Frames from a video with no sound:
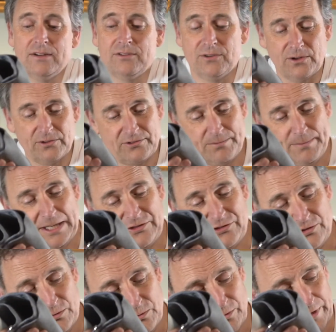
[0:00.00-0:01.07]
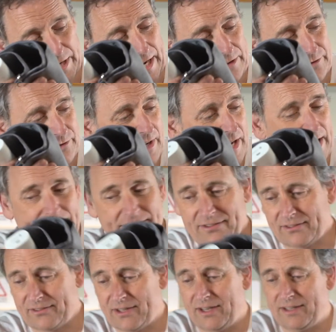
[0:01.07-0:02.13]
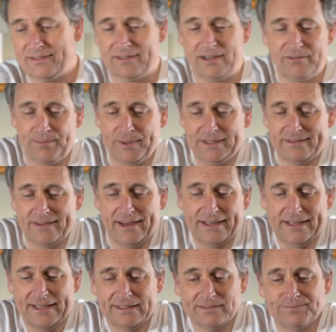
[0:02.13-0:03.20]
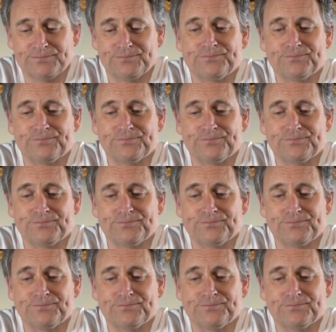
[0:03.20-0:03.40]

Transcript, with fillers: not to mention all the extra exercise I've been taking.